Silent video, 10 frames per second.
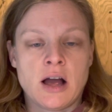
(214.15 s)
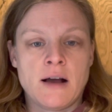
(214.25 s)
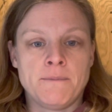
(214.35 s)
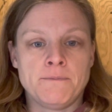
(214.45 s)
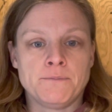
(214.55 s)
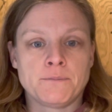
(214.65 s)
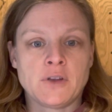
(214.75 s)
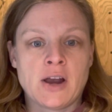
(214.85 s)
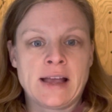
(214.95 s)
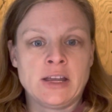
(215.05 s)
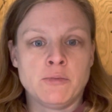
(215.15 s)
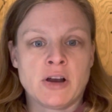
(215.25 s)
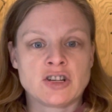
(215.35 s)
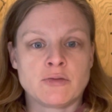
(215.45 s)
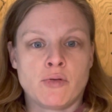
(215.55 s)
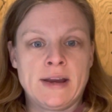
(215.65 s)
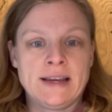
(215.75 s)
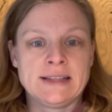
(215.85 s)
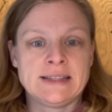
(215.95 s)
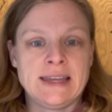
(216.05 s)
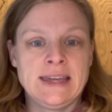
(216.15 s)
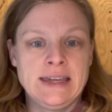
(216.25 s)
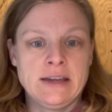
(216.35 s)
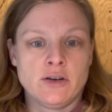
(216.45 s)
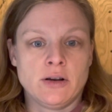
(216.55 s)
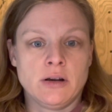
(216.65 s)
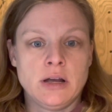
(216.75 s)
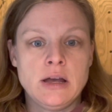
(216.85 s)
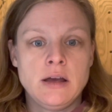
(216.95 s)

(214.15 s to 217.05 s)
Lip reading: acupressure point is here